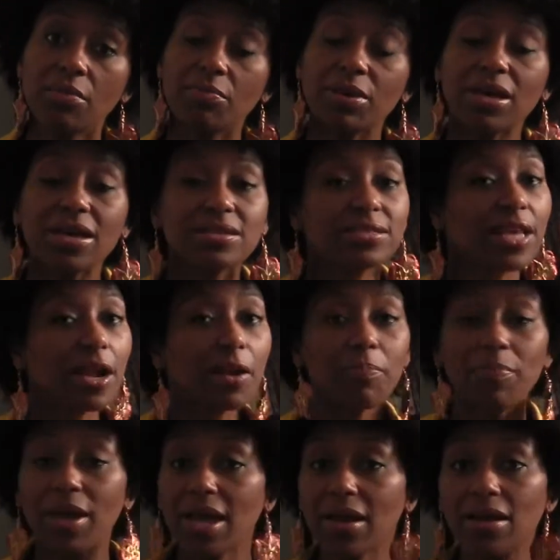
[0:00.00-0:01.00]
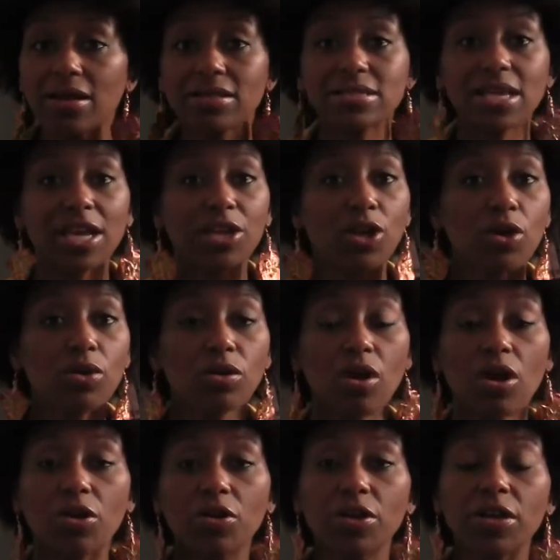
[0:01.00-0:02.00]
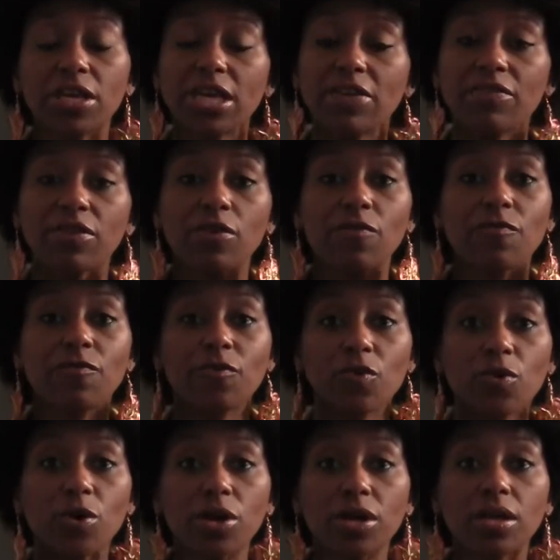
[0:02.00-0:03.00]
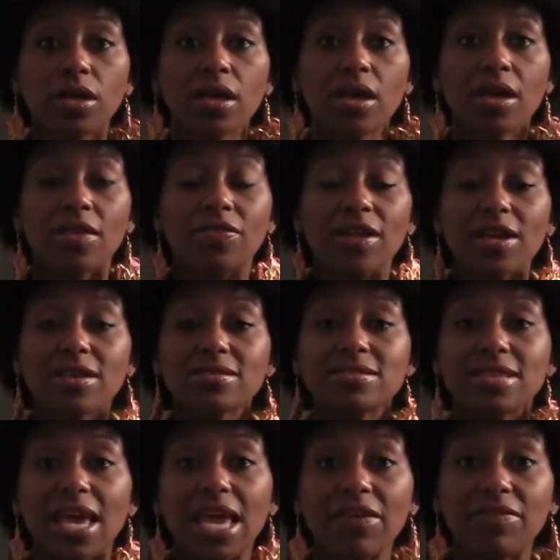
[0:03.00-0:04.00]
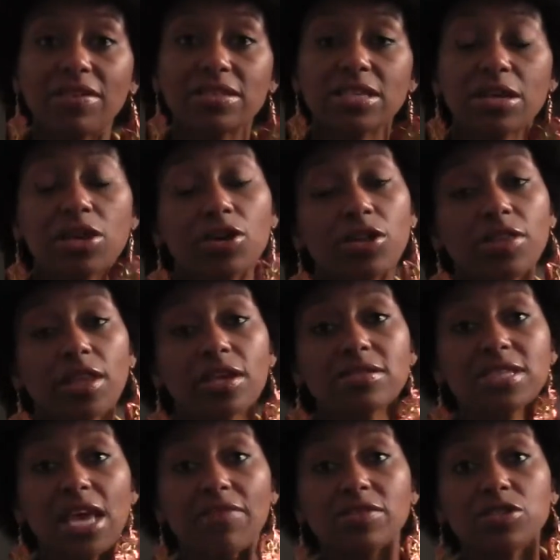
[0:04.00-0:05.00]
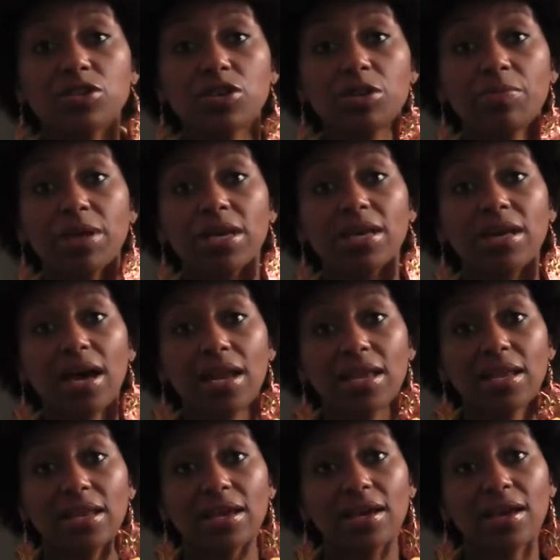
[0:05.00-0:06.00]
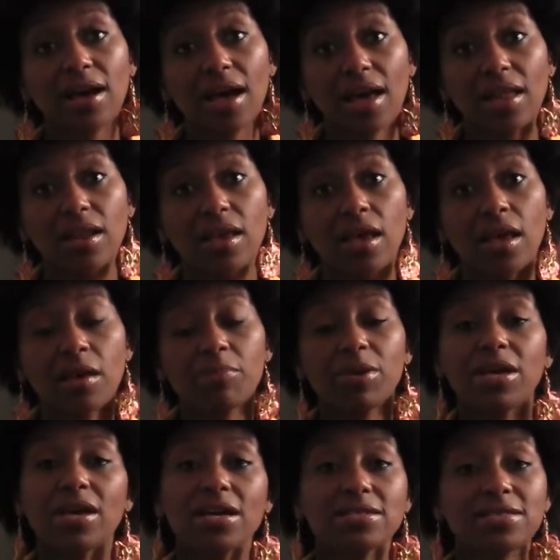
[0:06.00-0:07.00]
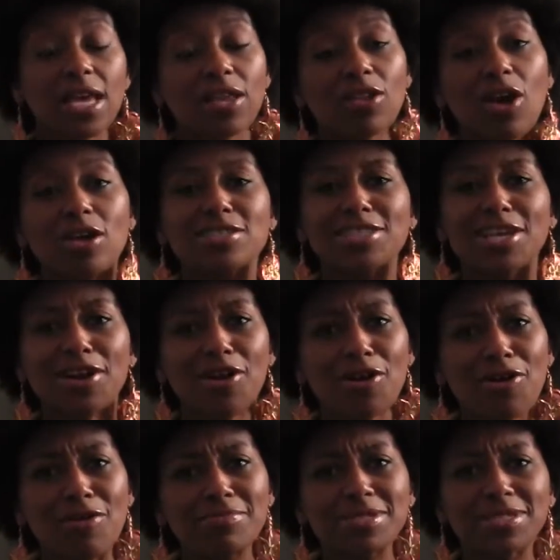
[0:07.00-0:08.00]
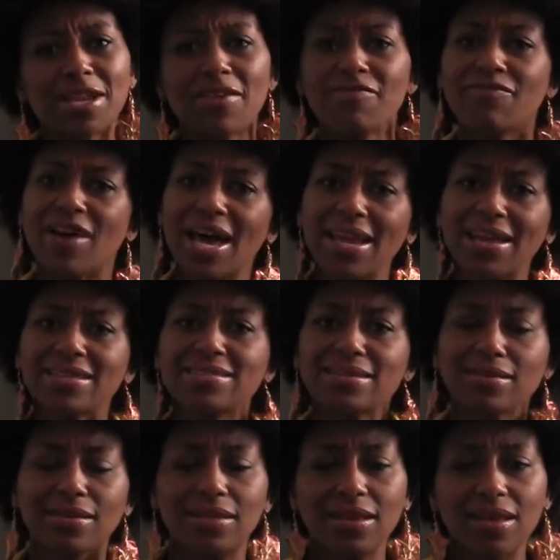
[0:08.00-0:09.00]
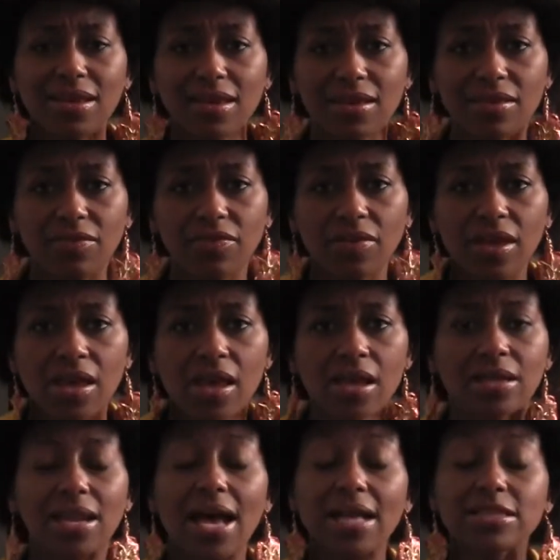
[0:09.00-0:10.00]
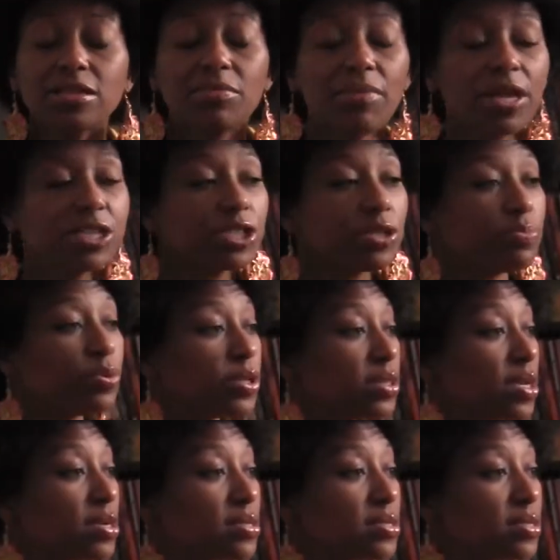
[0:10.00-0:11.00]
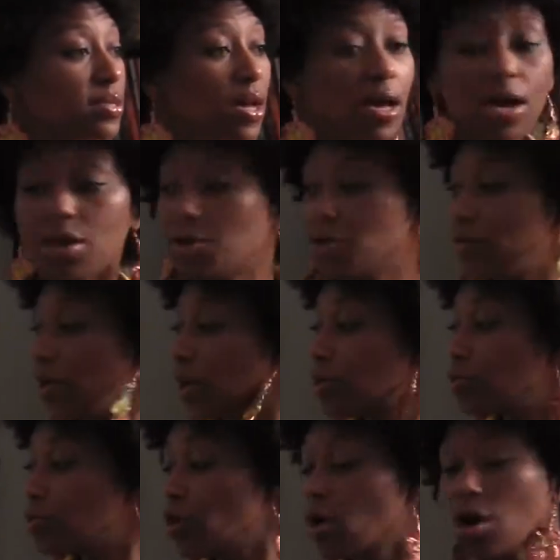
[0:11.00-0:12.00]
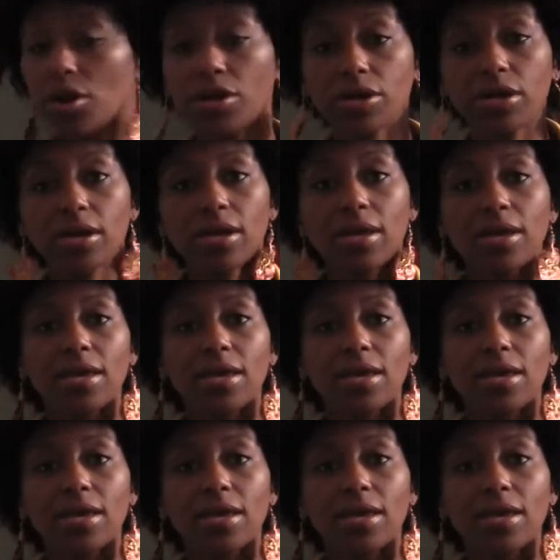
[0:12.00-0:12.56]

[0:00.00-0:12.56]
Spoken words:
because their parents can no longer even afford their savings. Their savings could have been gutted and cut because they lost their homes and they're fighting to live. Not to mention put their son or their daughter